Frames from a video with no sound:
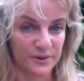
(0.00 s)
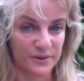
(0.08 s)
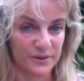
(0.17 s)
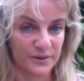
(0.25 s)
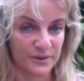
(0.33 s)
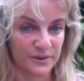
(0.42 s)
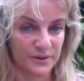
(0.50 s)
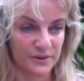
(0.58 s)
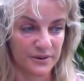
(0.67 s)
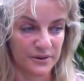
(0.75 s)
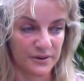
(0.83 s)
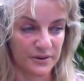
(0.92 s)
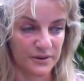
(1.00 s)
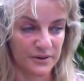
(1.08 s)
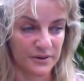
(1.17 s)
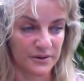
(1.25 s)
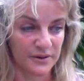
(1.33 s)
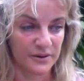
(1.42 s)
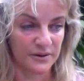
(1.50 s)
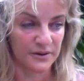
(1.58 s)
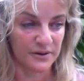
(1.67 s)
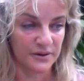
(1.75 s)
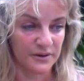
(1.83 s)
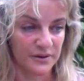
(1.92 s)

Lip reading: (silence)